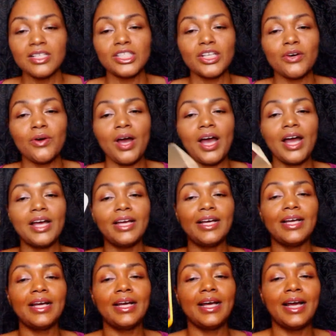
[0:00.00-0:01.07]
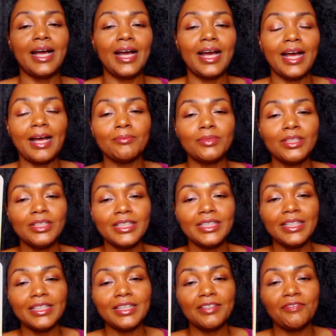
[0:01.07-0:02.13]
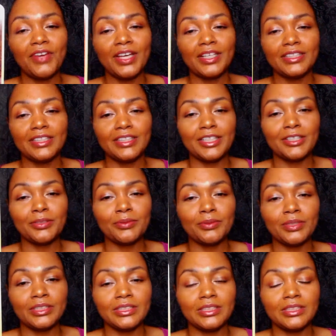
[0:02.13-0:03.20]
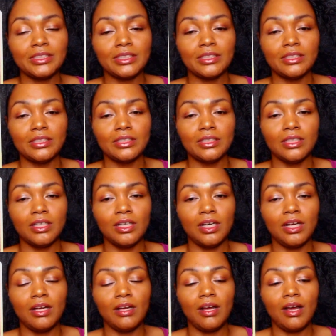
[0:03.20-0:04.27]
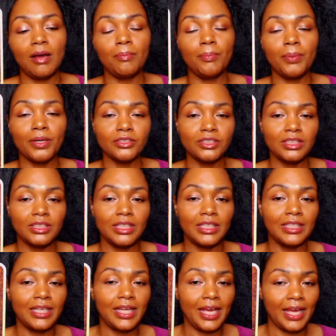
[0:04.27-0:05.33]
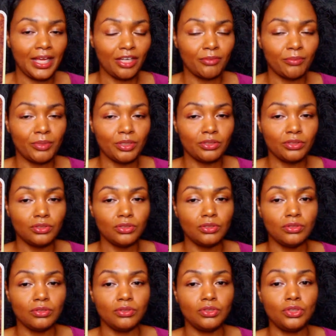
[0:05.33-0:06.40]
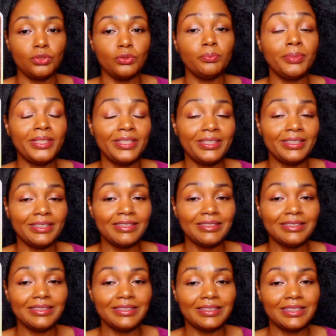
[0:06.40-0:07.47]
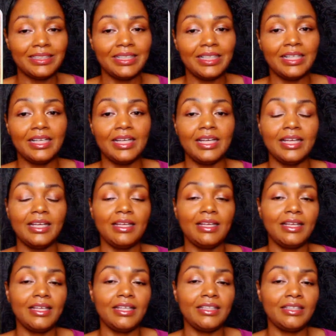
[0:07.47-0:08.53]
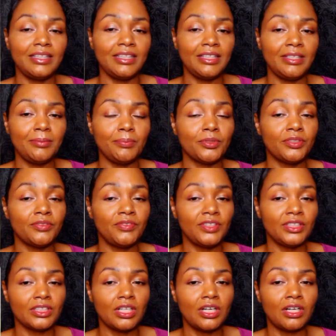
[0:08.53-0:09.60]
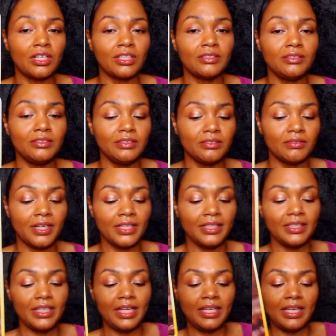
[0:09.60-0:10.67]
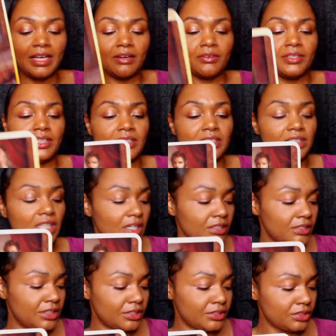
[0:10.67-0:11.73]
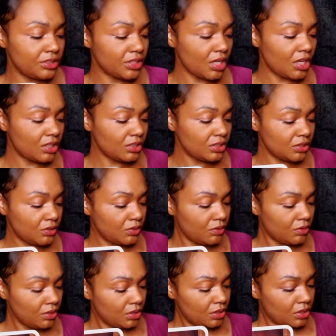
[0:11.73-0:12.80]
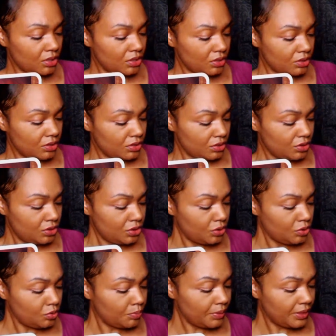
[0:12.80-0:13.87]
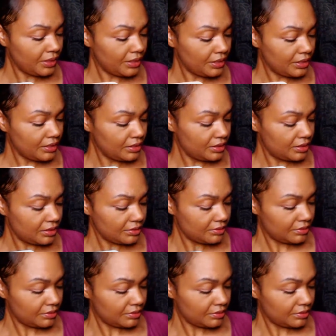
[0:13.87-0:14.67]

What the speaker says: So I'm looking at the fact that there was a person and an animal, two beings in the previous card, right? And now in this card, there's also two beings.